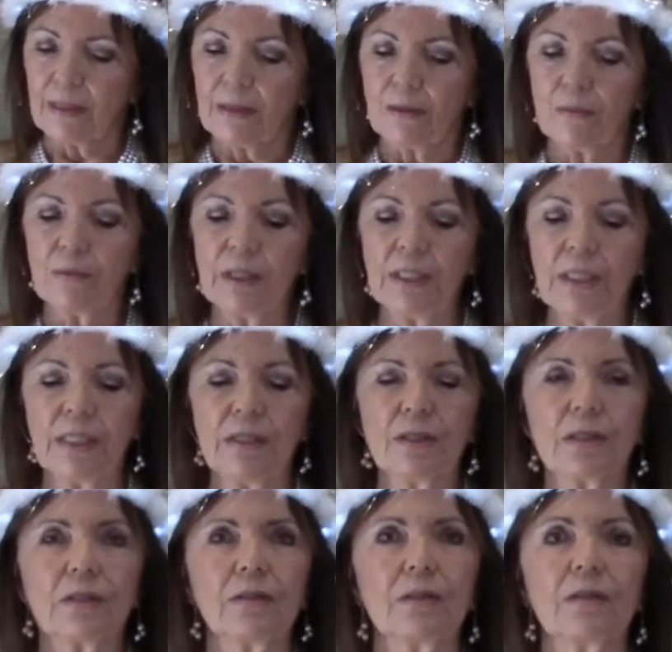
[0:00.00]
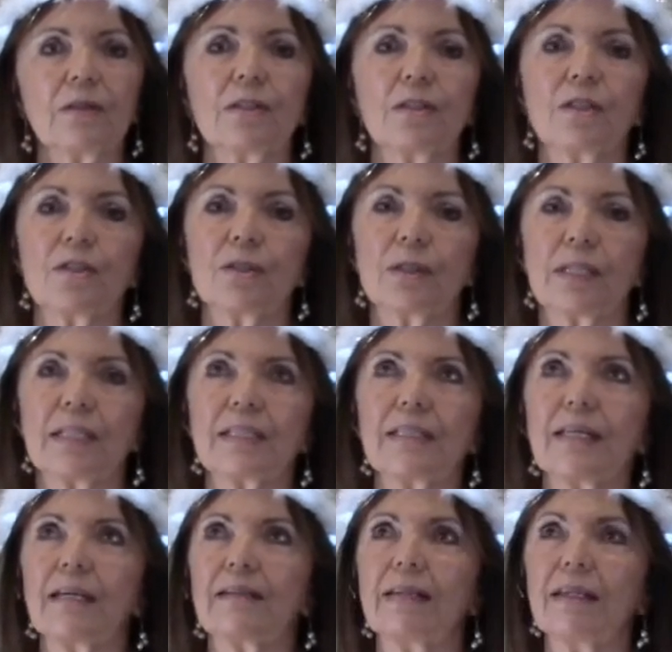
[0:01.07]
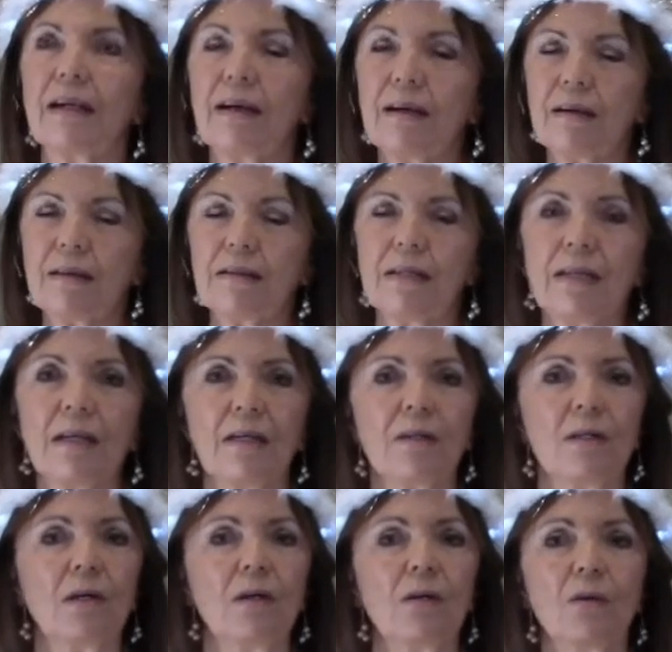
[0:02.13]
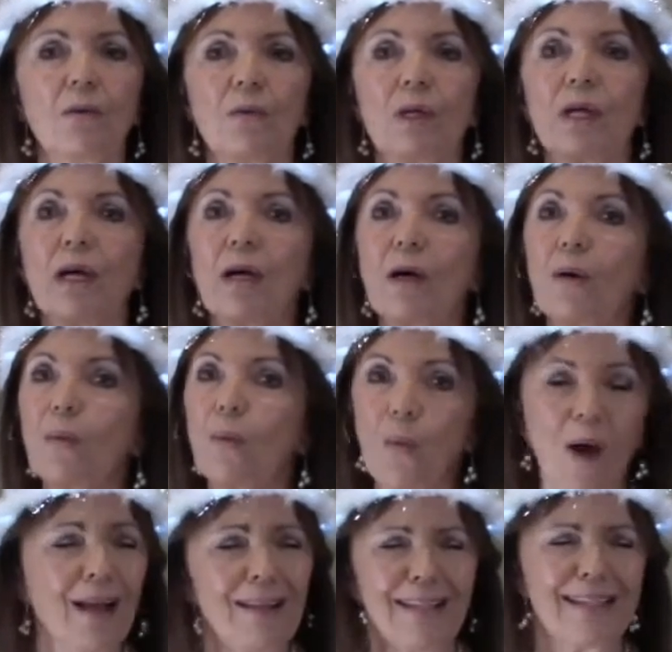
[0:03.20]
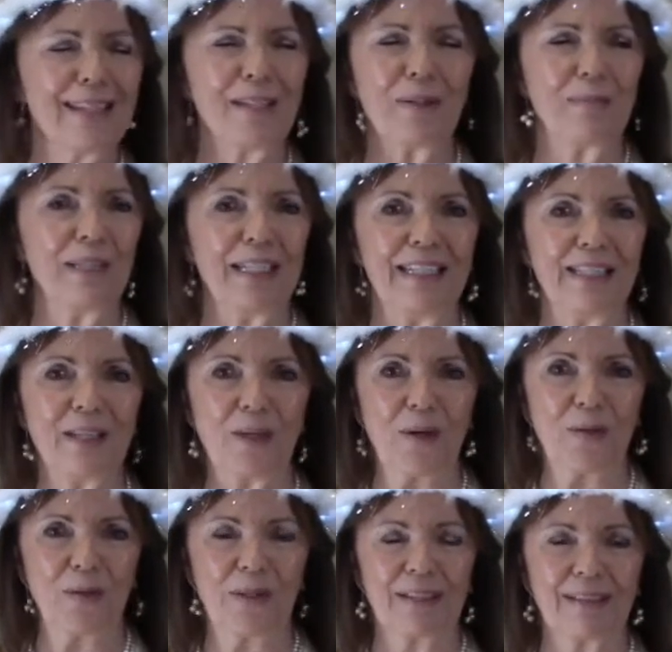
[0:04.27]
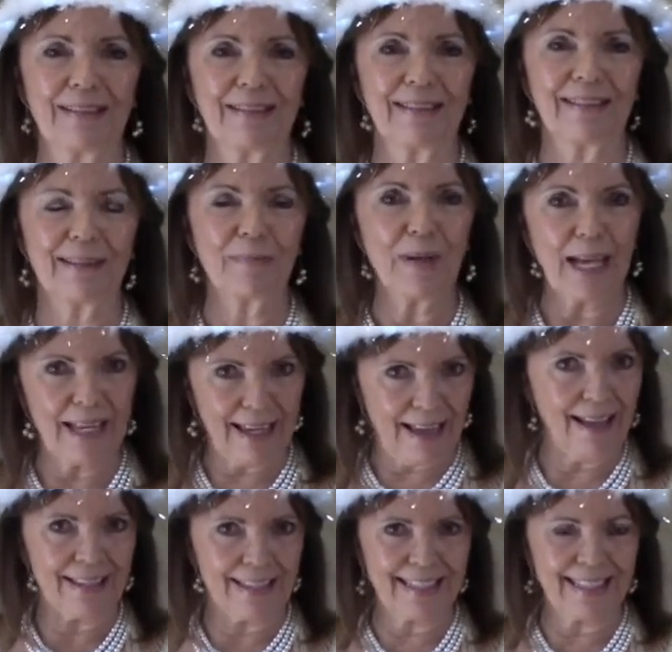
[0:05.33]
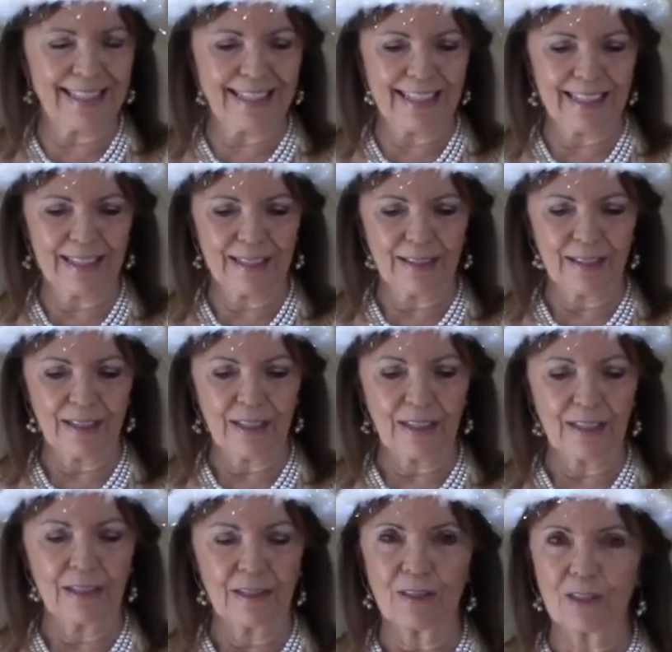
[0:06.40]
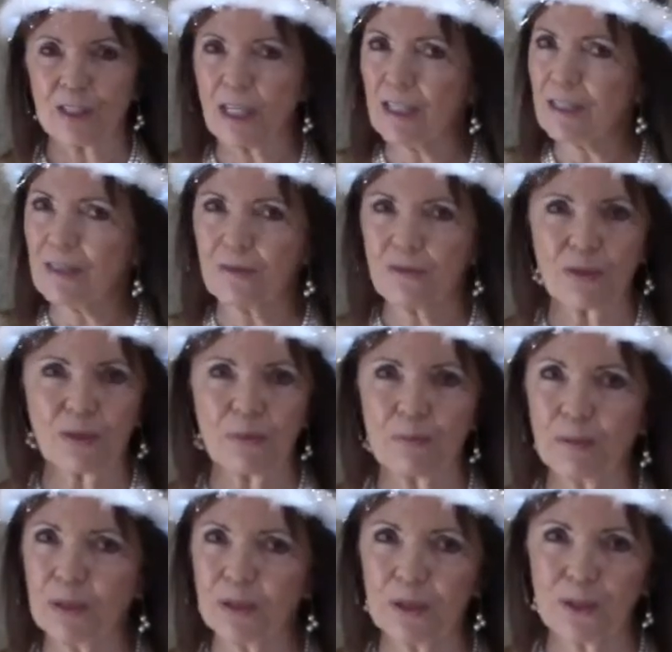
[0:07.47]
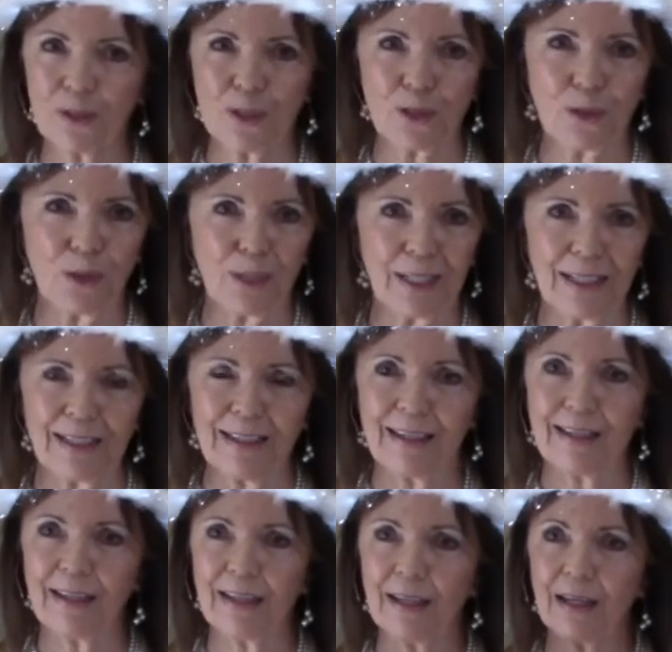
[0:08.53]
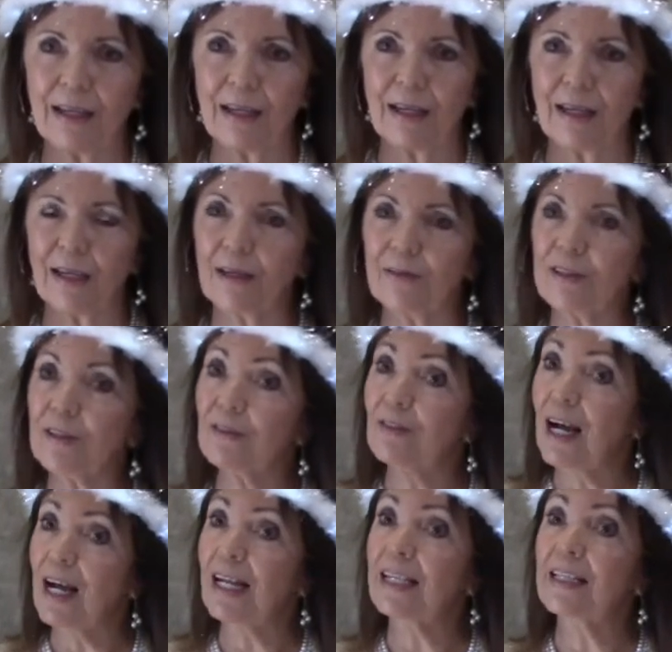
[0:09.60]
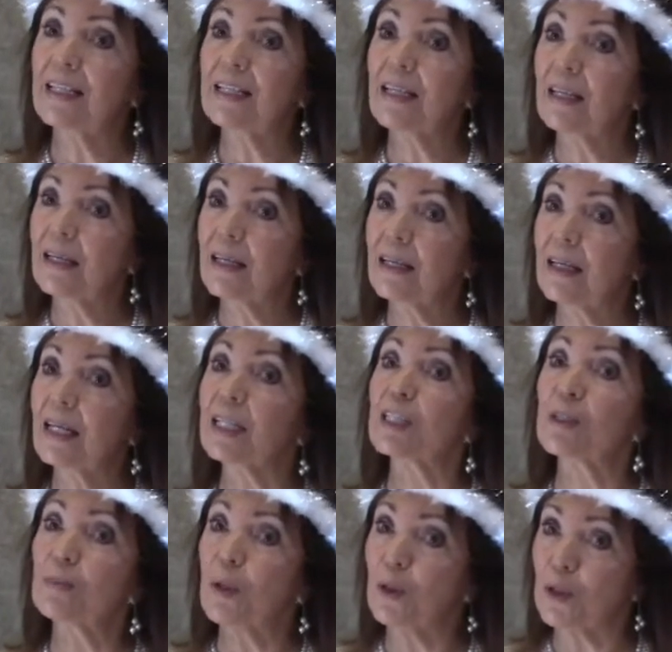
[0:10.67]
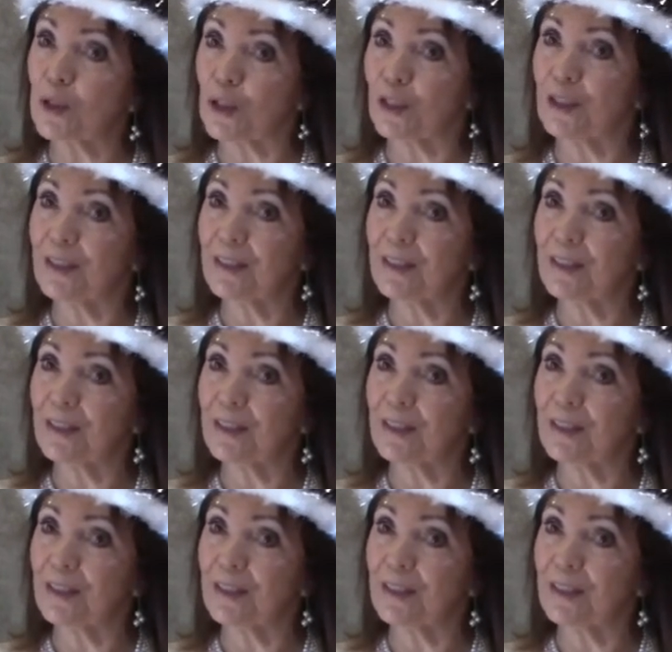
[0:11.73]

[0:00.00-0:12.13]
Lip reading: we need to learn to trust that the unknown wants to be known by us, just for the pure joy of divine exposure.